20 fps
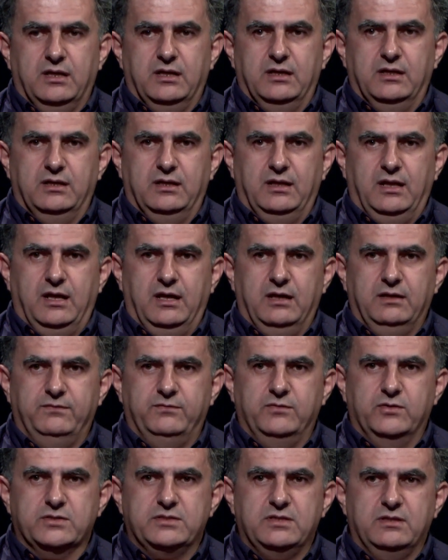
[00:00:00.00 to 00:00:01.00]
uh,
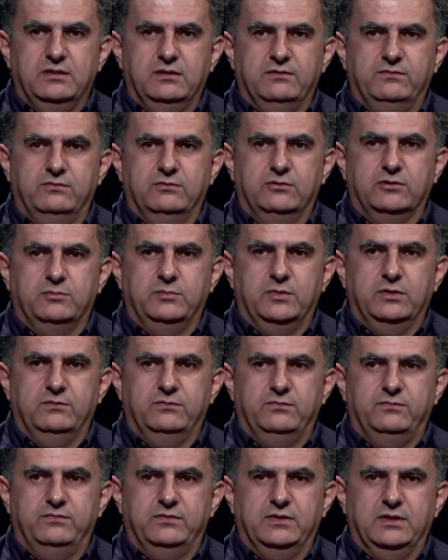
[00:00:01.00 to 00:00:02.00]
life was in the form
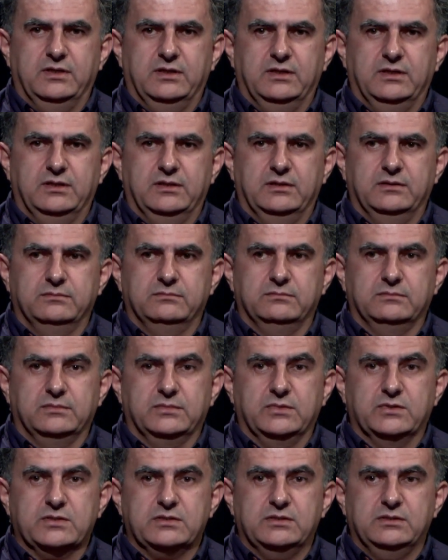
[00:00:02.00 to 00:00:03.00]
of um,
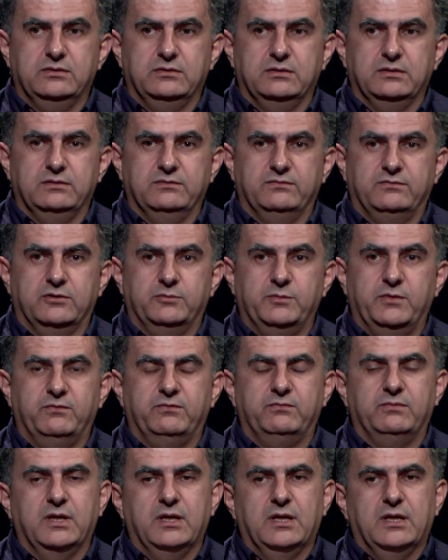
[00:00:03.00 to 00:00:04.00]
was in the form
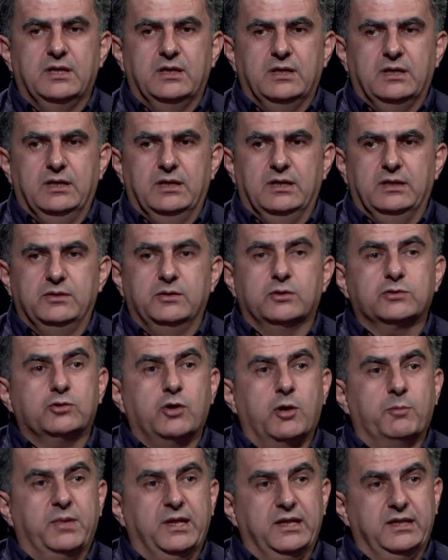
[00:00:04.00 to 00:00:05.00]
of uh, not
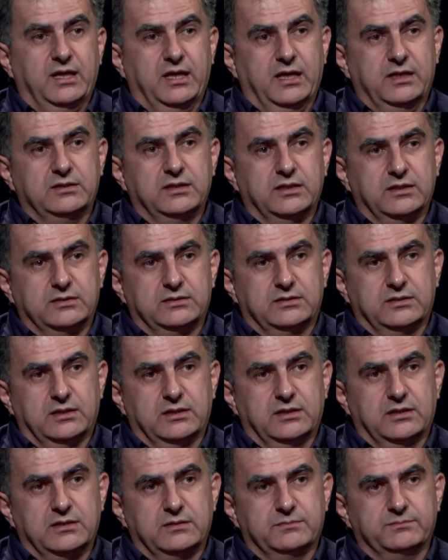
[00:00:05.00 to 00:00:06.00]
complicated
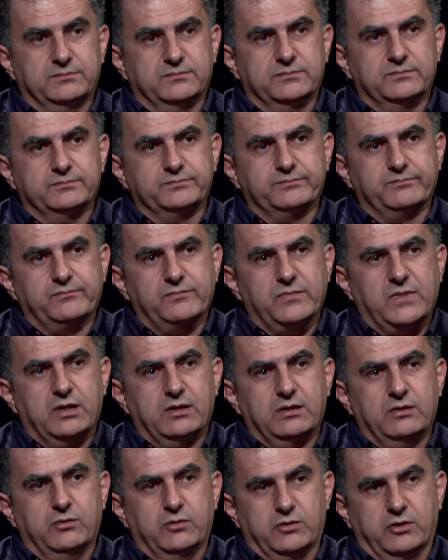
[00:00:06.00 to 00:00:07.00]
um,
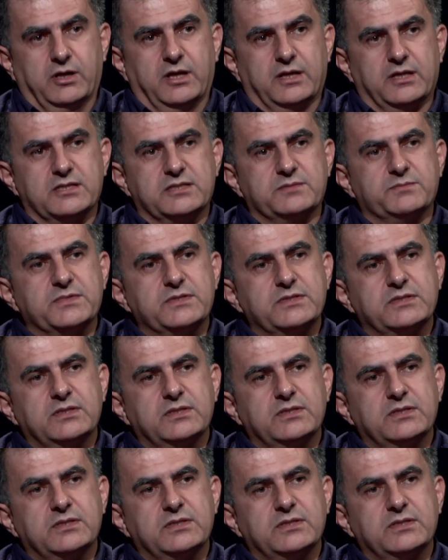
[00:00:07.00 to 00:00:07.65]
organisms. organisms.